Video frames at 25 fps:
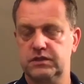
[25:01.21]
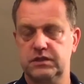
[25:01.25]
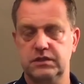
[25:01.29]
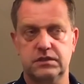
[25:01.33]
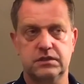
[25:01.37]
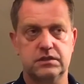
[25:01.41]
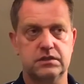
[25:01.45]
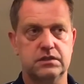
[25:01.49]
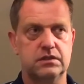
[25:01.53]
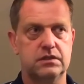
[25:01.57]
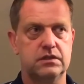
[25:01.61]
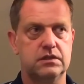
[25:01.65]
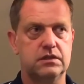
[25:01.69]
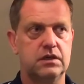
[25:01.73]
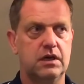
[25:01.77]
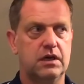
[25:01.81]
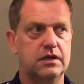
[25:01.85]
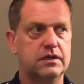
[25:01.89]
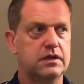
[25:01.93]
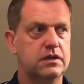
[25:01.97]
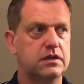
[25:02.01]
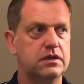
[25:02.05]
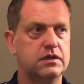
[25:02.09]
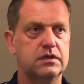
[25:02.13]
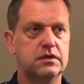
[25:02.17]
each
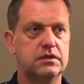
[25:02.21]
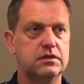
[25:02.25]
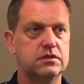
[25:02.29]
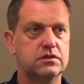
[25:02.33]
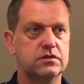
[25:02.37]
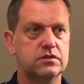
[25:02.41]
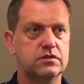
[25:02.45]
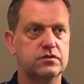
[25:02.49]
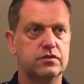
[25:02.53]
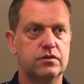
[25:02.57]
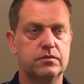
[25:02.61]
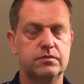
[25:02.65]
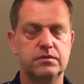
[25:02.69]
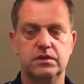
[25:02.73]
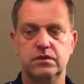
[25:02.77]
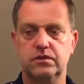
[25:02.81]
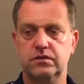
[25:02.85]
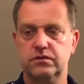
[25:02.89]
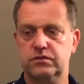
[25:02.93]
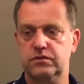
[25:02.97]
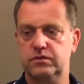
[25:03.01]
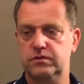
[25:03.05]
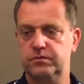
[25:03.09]
other, and this is for me also